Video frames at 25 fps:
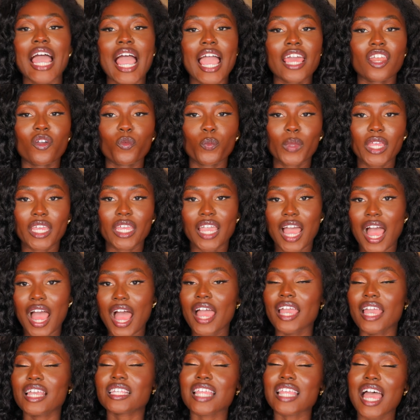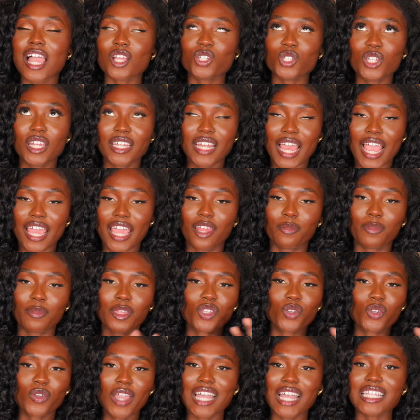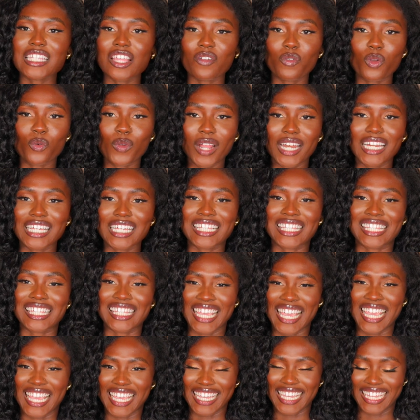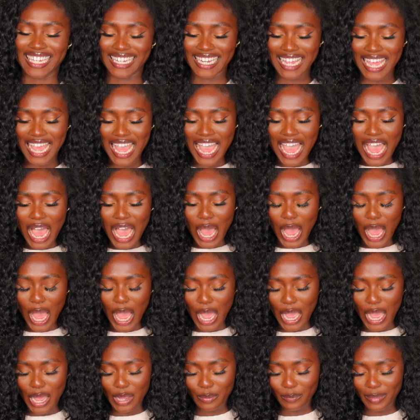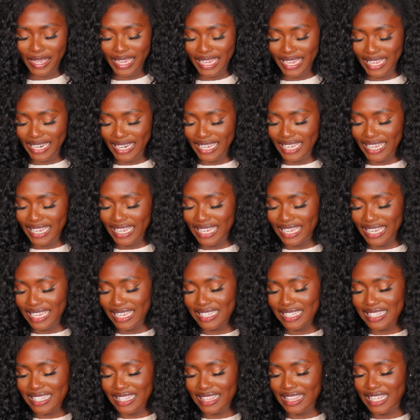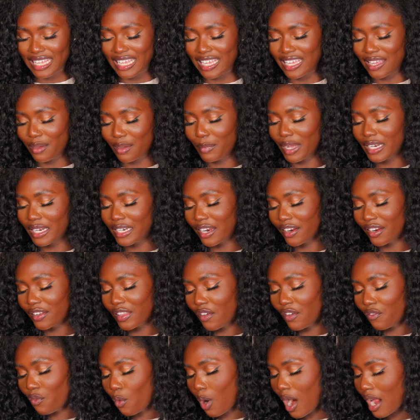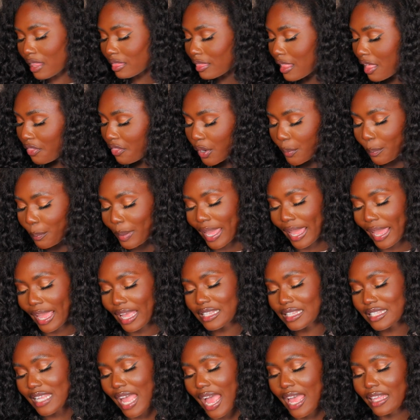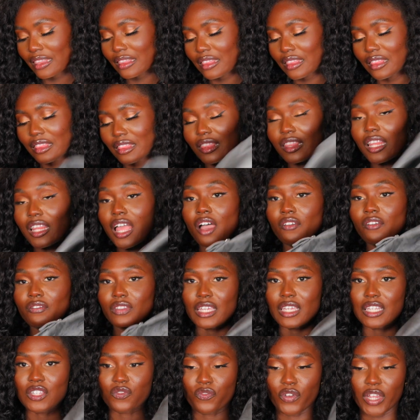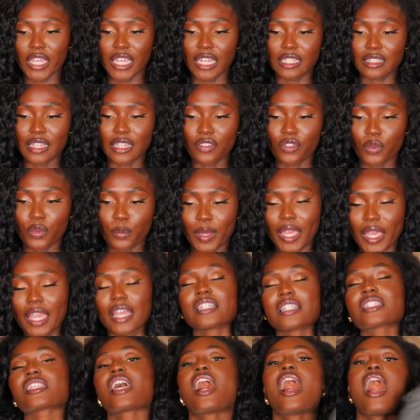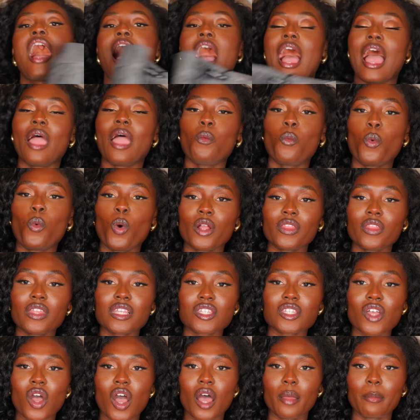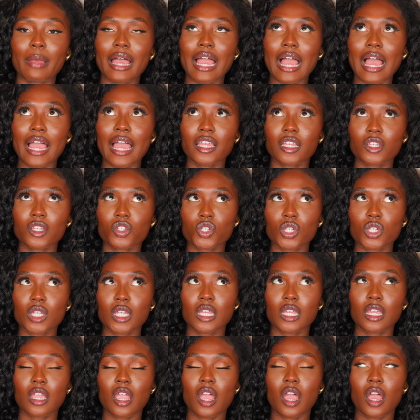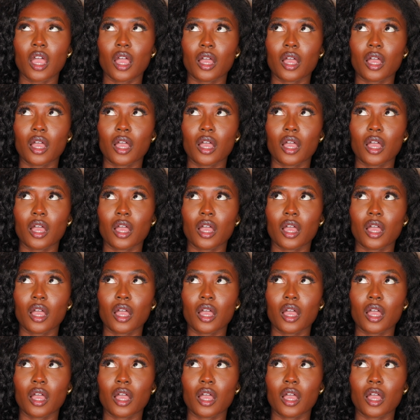item we got is actually an item that you guys have already seen. It is the Maniere DEVOIR leather pants. I love these freaking leather pants. I wore this on my IG